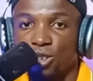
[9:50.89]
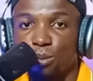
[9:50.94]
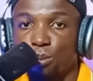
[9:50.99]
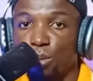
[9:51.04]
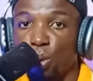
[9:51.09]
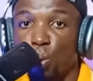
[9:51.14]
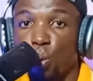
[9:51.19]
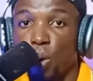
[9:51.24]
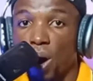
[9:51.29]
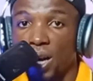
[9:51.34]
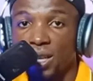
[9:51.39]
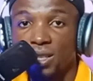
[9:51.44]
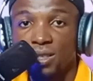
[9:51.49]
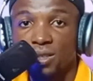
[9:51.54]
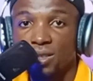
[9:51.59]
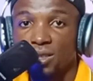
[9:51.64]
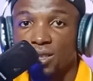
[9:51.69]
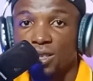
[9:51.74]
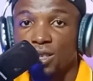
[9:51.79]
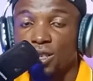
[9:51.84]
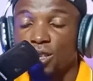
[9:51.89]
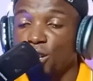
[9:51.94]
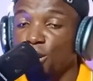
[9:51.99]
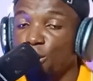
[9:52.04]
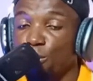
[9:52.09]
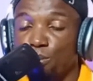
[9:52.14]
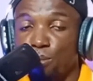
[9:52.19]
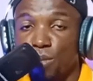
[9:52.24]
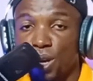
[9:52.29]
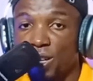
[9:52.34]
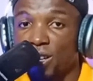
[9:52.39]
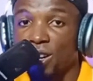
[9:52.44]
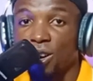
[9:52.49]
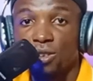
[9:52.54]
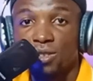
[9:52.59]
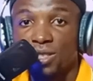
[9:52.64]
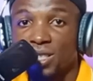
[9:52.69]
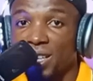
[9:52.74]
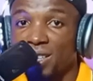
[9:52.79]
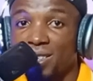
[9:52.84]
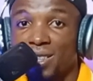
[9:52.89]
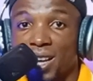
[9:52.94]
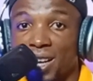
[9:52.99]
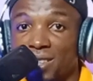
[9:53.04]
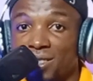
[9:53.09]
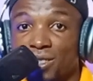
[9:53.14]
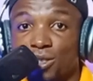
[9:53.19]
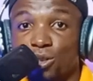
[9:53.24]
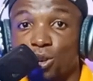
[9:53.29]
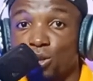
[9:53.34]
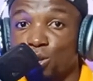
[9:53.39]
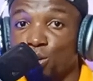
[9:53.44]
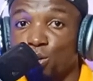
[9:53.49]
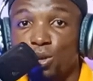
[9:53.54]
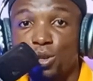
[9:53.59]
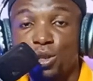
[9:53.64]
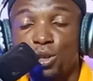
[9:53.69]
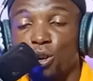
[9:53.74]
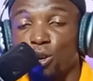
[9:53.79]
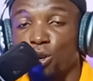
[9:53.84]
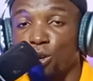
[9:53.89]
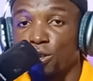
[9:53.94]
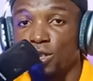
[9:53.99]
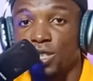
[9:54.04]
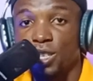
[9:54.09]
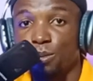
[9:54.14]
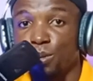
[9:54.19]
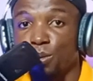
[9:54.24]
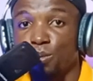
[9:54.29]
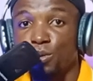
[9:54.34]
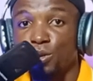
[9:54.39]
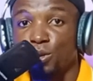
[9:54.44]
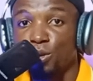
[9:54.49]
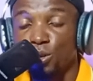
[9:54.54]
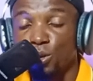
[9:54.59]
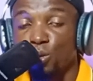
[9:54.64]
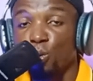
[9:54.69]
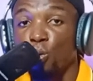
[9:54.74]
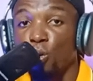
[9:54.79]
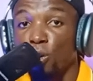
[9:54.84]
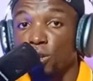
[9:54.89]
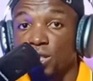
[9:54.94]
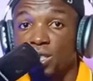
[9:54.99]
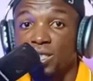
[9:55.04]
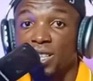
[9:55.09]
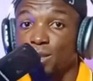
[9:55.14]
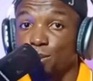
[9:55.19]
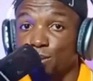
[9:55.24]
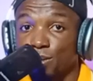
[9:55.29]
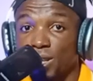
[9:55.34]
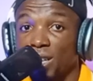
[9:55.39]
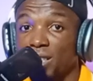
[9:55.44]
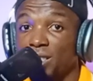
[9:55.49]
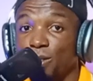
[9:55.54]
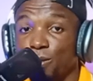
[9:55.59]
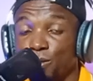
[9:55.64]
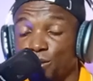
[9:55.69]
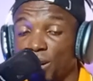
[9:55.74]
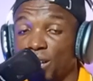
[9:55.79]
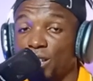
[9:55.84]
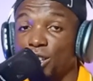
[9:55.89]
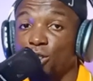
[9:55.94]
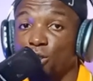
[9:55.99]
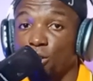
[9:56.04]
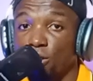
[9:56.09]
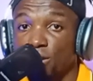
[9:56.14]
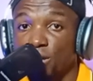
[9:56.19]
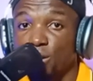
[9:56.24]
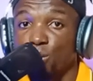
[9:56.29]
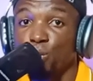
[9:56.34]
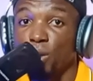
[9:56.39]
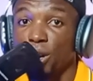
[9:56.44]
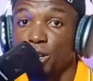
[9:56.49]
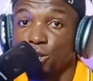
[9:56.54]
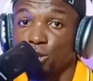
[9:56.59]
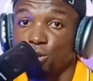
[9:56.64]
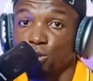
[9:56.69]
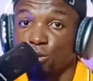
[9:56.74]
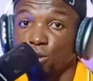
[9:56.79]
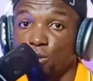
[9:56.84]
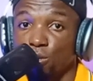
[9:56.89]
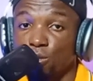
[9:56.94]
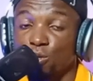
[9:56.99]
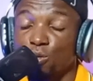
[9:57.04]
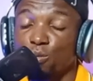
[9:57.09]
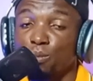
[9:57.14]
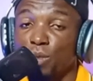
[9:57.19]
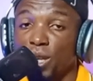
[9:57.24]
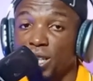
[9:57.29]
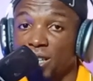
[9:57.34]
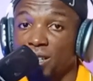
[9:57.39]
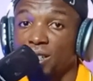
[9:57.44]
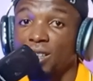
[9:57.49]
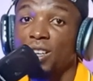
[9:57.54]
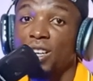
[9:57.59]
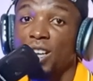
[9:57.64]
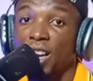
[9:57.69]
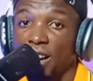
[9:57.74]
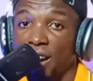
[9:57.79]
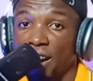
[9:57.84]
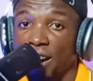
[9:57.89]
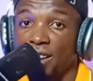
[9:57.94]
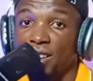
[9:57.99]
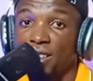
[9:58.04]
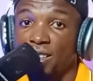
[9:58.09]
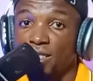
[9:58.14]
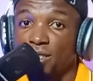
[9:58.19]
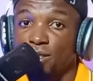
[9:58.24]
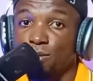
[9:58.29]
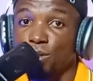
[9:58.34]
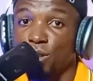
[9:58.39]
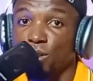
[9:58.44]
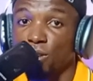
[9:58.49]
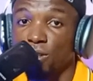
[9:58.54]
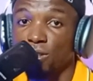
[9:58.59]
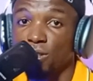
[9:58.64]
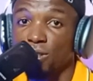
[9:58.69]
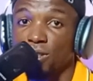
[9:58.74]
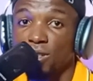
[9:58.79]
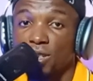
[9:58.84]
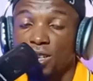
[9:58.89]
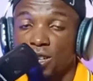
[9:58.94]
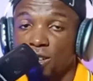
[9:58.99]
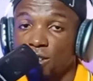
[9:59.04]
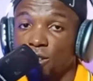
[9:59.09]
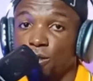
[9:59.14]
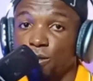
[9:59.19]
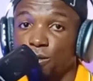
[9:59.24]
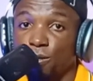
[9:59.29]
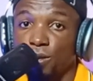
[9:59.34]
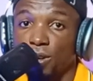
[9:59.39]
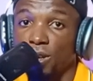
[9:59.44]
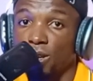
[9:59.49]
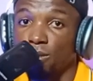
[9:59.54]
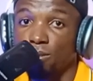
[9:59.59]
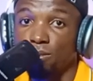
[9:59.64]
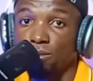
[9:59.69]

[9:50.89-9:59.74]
Number one, Make content that not only your country people is going to watch it, especially if you're in a country where you struggle to make earnings because of